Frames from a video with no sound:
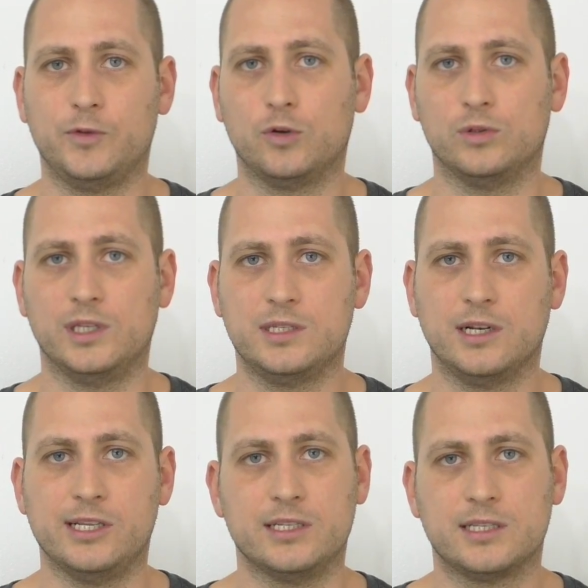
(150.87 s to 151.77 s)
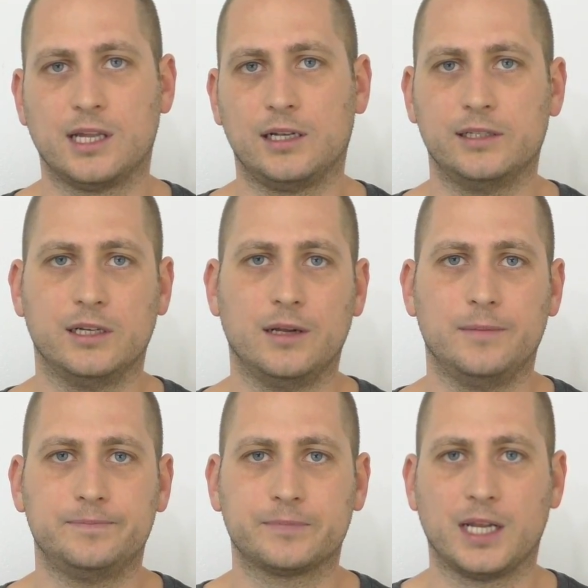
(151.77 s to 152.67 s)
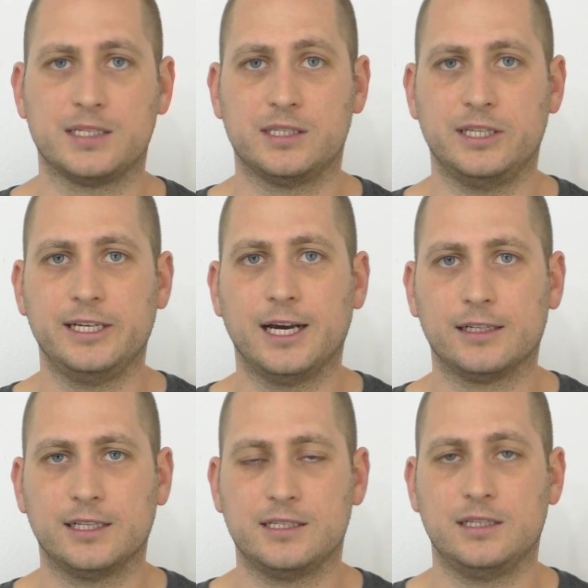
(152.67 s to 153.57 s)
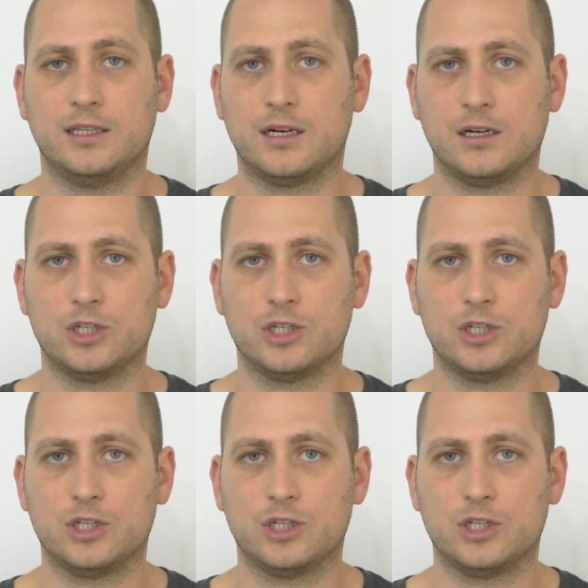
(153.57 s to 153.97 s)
you could easily install the SD card as internal